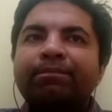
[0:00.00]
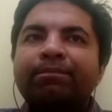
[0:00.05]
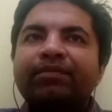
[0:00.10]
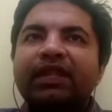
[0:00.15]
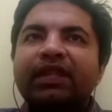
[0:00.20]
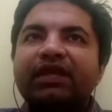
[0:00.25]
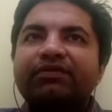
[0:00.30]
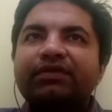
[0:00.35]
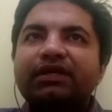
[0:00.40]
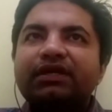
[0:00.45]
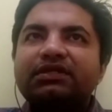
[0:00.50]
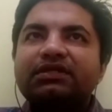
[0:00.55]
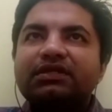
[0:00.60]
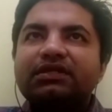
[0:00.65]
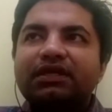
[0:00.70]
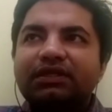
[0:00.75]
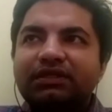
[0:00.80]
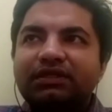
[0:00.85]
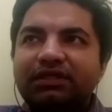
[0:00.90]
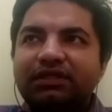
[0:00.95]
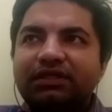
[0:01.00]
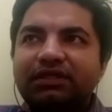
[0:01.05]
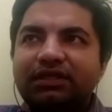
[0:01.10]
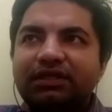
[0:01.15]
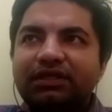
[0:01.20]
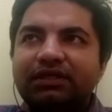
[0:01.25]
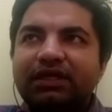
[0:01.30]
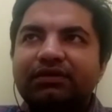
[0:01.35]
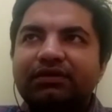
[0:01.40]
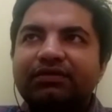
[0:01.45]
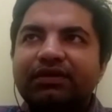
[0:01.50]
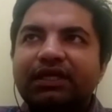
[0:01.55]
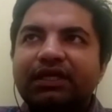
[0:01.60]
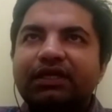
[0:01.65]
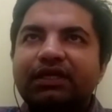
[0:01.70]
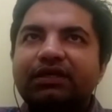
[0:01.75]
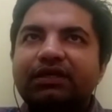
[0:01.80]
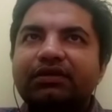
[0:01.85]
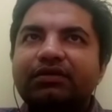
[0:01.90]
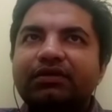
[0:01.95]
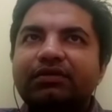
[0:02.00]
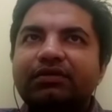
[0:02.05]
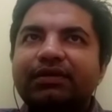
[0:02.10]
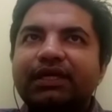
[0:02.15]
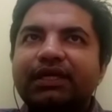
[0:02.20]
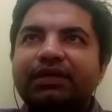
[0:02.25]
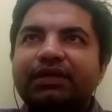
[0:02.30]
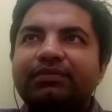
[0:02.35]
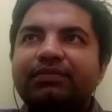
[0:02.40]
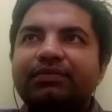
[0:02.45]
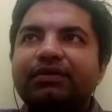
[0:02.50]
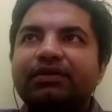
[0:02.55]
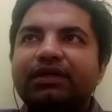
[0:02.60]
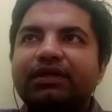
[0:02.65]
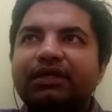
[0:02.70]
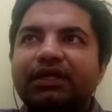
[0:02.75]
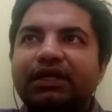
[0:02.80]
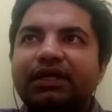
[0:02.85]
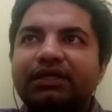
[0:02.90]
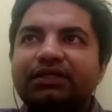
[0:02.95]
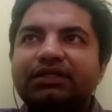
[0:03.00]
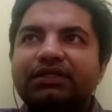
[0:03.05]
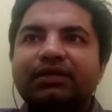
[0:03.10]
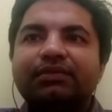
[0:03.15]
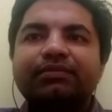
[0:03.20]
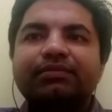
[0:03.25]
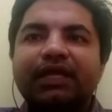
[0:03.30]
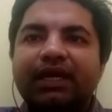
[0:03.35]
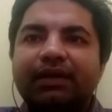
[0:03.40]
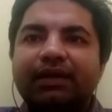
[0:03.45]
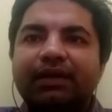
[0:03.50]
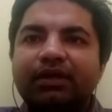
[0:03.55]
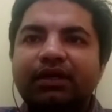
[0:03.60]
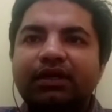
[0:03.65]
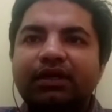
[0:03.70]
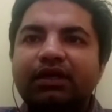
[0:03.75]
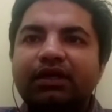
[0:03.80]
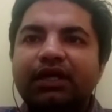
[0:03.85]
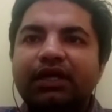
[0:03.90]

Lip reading: If you are structured that way, you will be able to attract some capital,